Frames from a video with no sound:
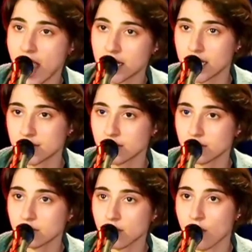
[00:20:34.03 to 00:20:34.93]
isn't
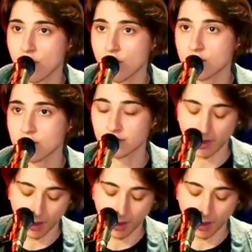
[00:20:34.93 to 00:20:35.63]
hers.